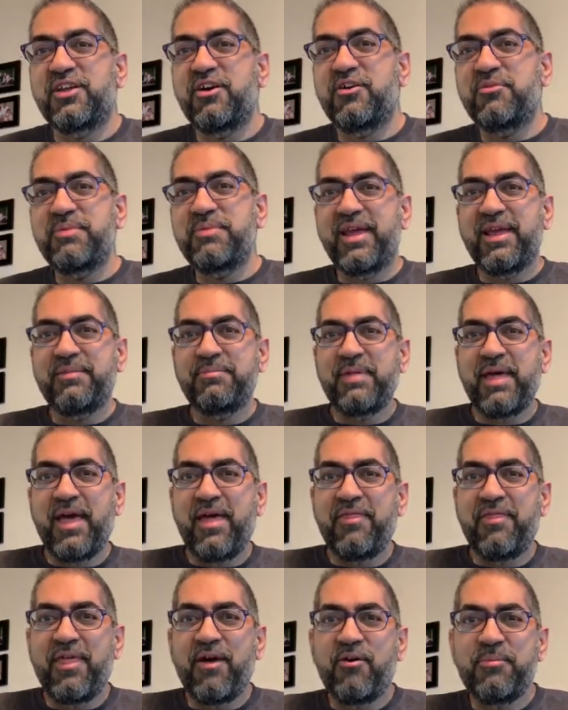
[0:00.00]

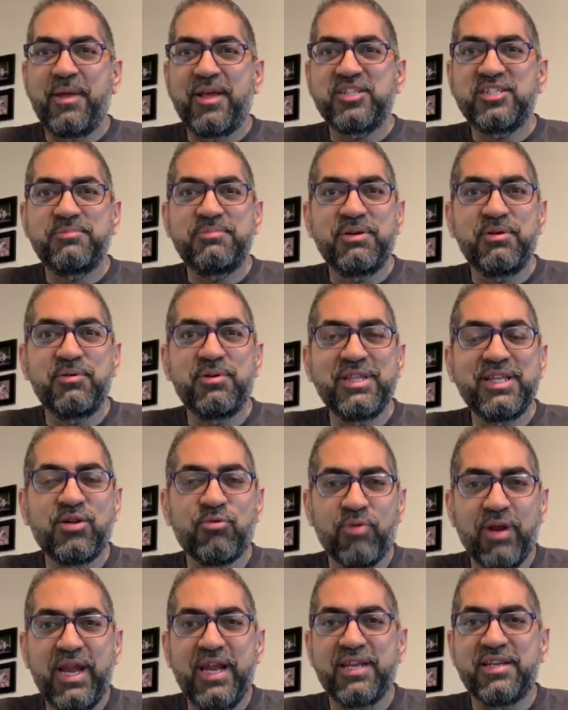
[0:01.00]
That would actually be really
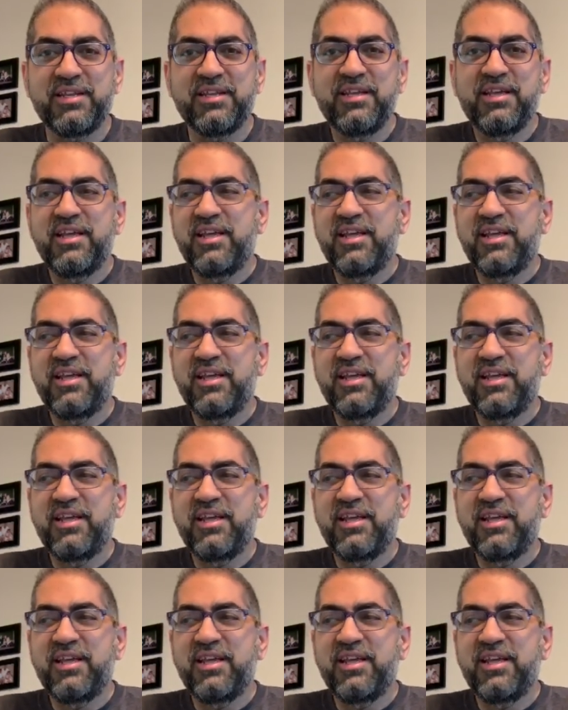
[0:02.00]
great.